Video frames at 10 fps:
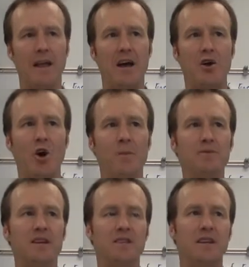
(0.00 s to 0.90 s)
An
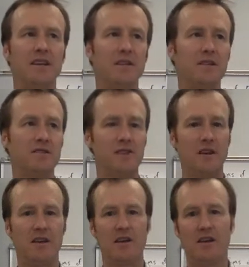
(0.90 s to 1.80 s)
object in,
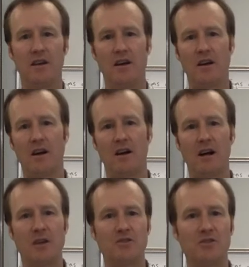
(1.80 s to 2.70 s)
say,
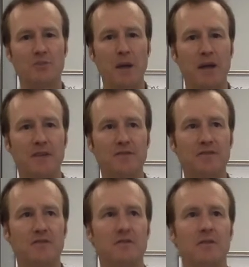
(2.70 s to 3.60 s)
outer
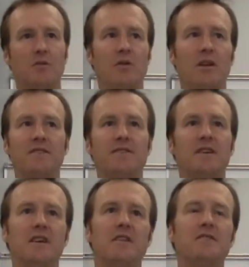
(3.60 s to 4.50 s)
space, or let's
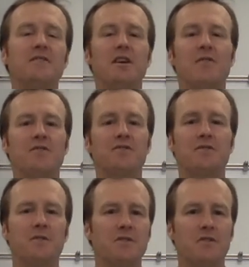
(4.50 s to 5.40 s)
say on the
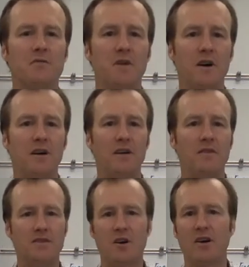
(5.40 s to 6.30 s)
surface of
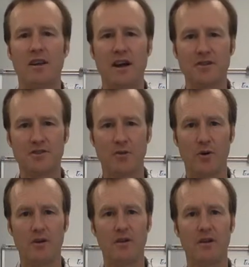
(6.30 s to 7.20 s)
a tiny
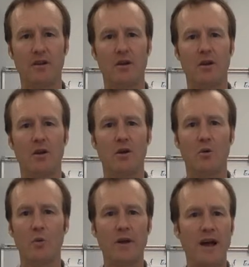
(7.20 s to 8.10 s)
asteroid,
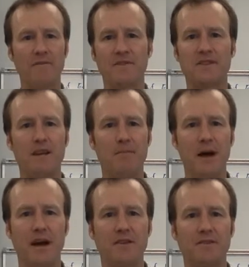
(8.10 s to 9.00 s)
would have the same
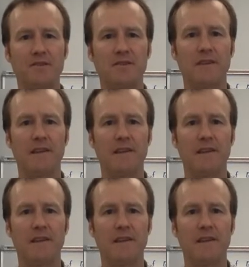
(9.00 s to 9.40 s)
mass